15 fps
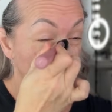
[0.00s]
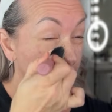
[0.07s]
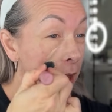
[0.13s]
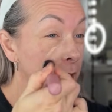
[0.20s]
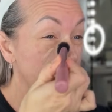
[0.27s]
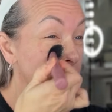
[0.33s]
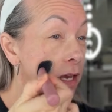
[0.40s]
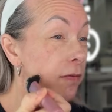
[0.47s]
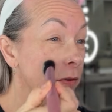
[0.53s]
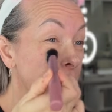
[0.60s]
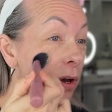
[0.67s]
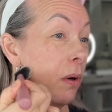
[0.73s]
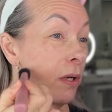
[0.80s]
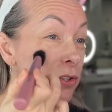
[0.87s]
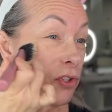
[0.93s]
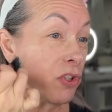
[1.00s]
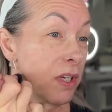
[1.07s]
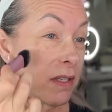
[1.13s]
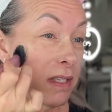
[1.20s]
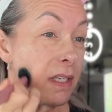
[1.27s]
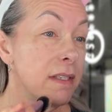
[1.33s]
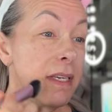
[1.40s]
and even though it's
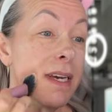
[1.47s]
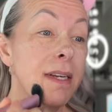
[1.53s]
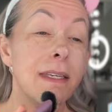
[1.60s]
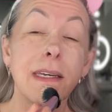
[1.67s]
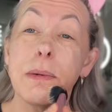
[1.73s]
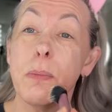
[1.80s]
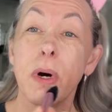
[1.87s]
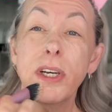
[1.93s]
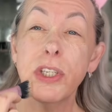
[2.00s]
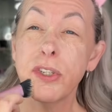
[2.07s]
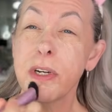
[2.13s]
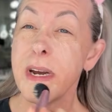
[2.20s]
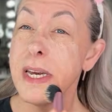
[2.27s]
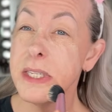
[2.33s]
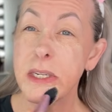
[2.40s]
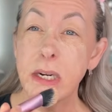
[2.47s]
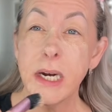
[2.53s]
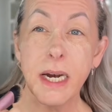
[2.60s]
just a tinted moisturizer,